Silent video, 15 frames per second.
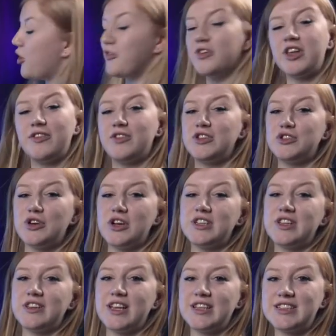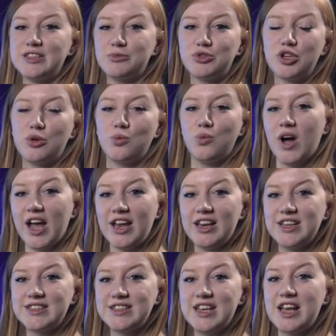Hopefully you've enjoyed the Slipstream
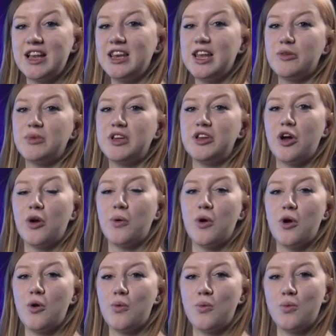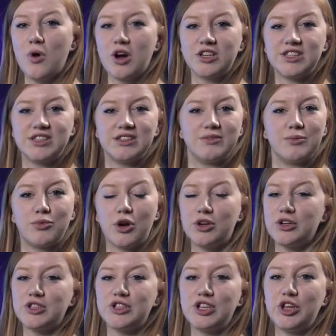Wireless. Let me know what
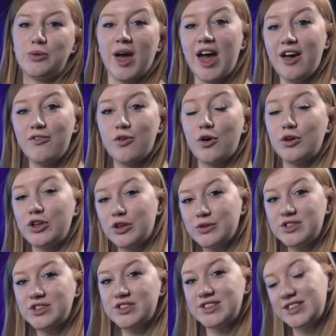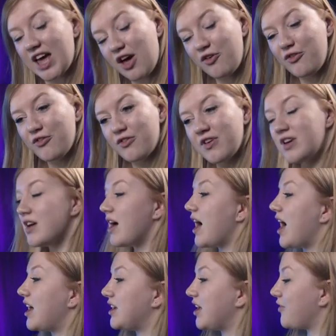products you have or use yourself
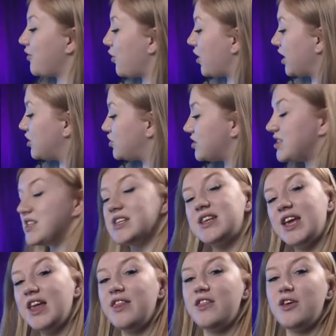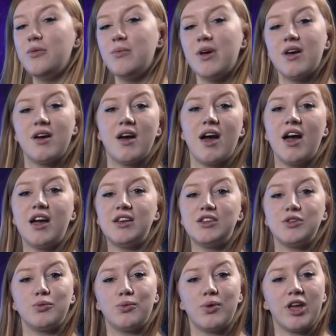and if you're interested in them
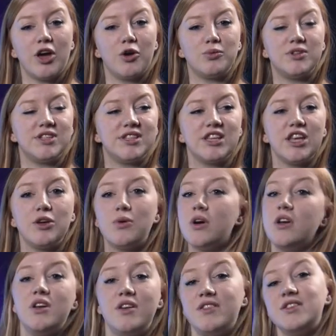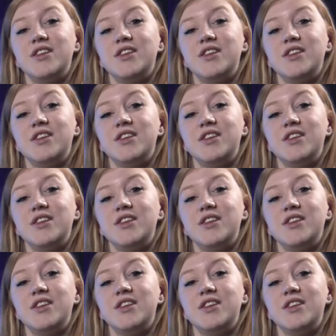and we hope to see you another